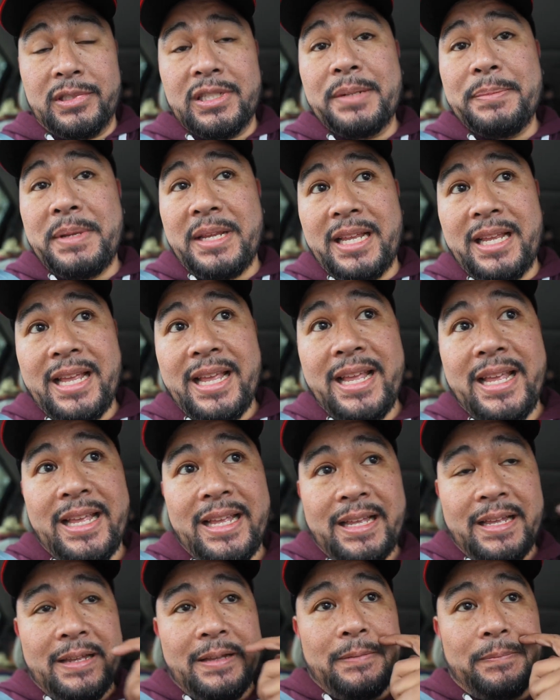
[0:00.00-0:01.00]
gonna be, it will not
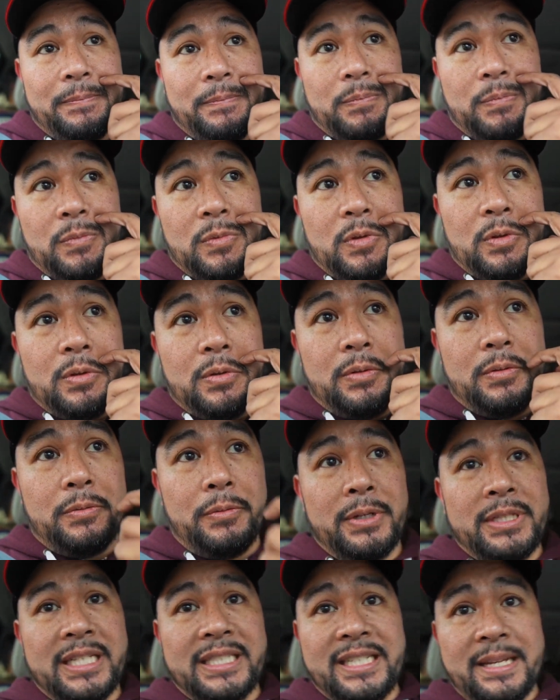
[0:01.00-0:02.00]
take long to go through ten.
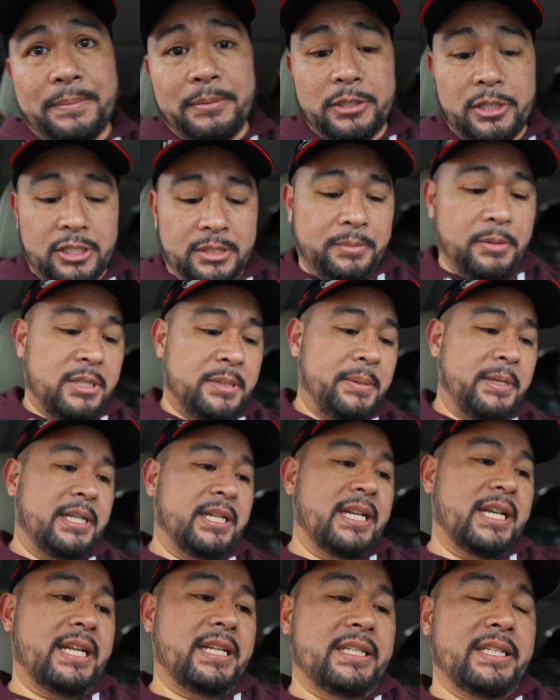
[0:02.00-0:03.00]
What's the temperature supposed to be
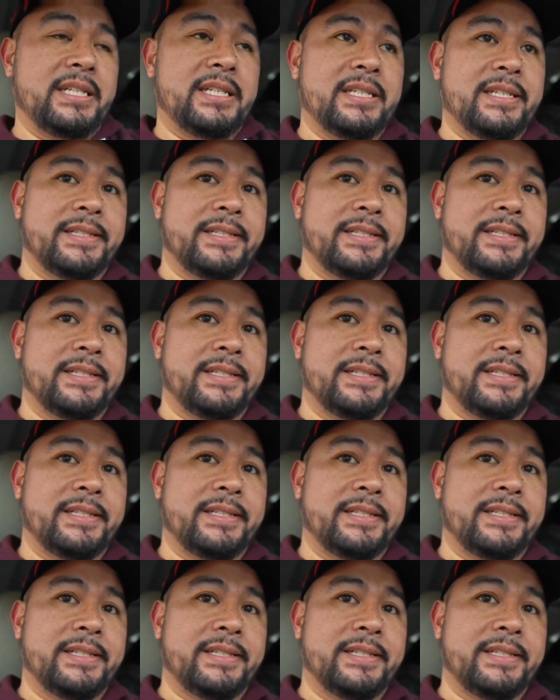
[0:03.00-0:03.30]
tonight?